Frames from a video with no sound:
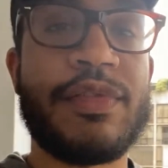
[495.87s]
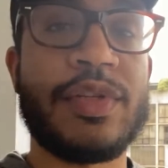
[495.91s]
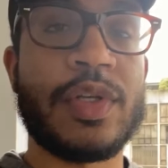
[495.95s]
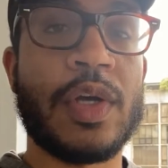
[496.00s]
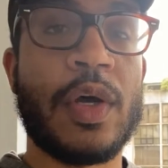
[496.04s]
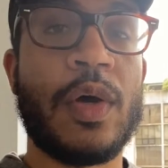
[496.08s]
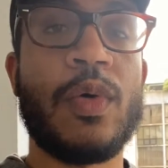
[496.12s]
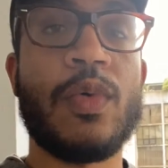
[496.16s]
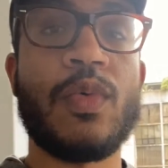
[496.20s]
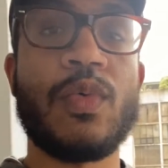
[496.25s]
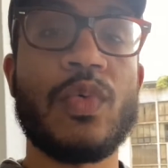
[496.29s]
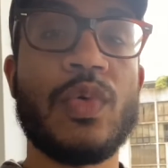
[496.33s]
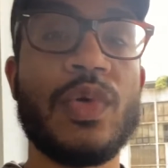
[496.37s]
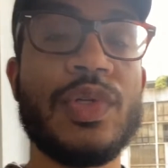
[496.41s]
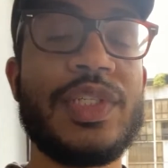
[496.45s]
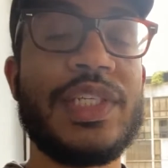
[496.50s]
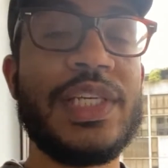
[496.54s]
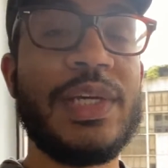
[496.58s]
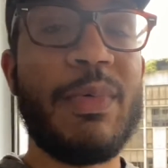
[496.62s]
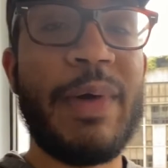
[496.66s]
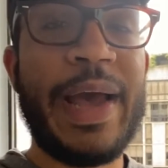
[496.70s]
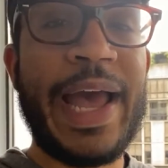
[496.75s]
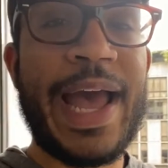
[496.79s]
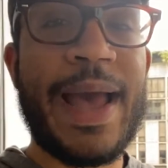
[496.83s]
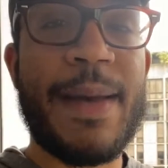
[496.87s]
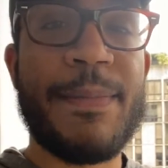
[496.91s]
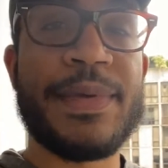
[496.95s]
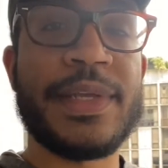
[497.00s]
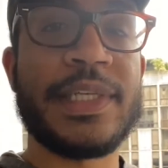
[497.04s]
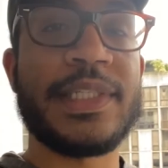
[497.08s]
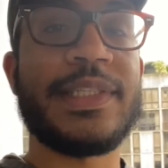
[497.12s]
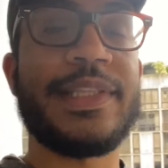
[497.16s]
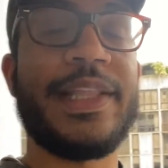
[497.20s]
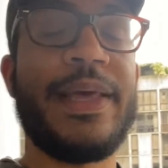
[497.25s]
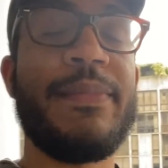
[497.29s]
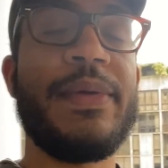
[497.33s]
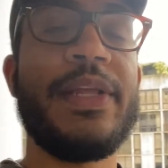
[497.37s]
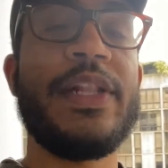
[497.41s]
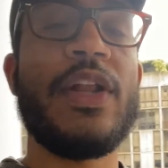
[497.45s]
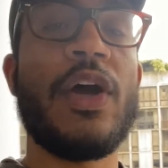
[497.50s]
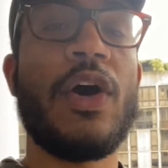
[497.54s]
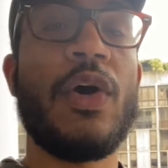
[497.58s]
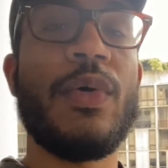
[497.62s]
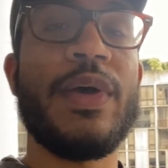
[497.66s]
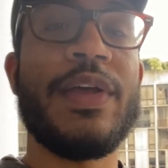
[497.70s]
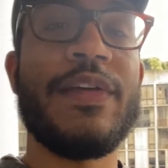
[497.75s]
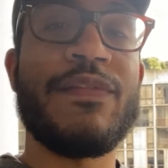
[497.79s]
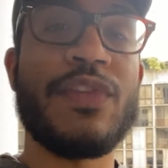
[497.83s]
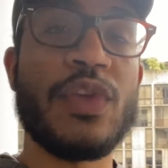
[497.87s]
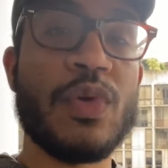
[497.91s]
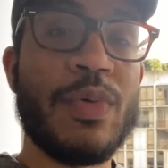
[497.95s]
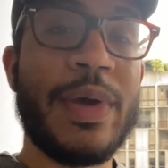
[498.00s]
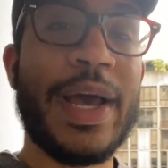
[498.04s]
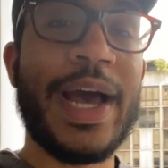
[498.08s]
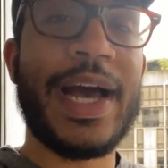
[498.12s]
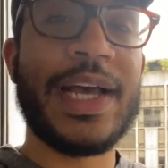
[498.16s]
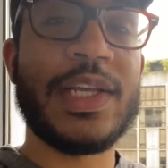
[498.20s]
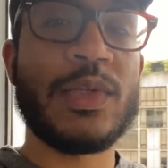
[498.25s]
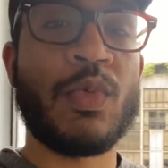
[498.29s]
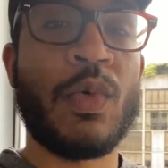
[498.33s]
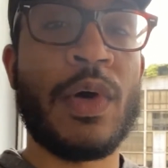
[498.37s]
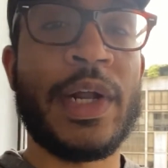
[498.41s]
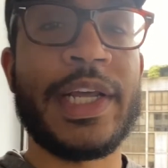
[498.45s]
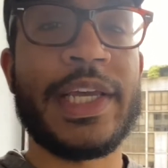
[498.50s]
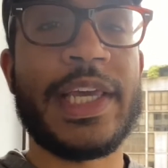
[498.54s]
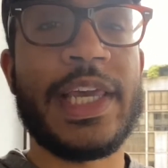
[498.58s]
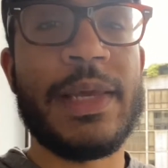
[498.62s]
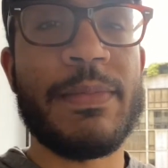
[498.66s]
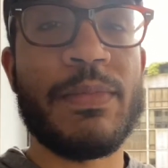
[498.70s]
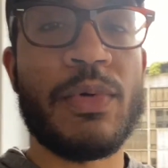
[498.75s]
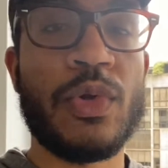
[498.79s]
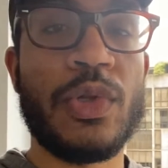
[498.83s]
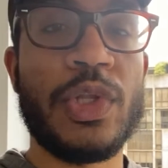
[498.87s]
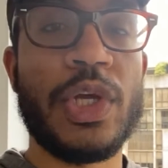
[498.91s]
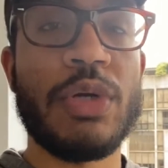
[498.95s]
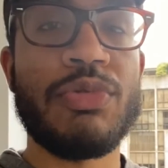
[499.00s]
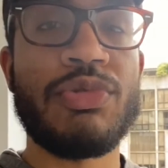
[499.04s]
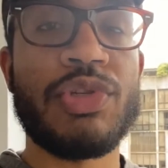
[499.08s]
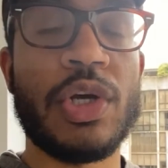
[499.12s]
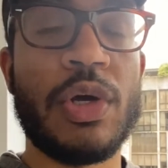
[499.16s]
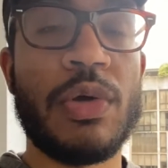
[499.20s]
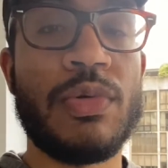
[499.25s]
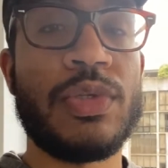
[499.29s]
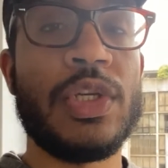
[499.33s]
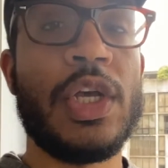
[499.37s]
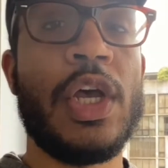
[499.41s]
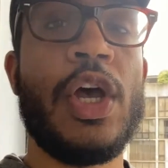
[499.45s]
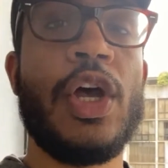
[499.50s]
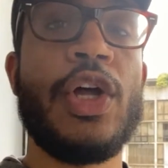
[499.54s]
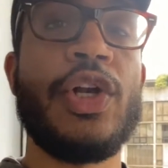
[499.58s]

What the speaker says: So we'll see what happens. Let me know if you guys want to keep Julio Jones.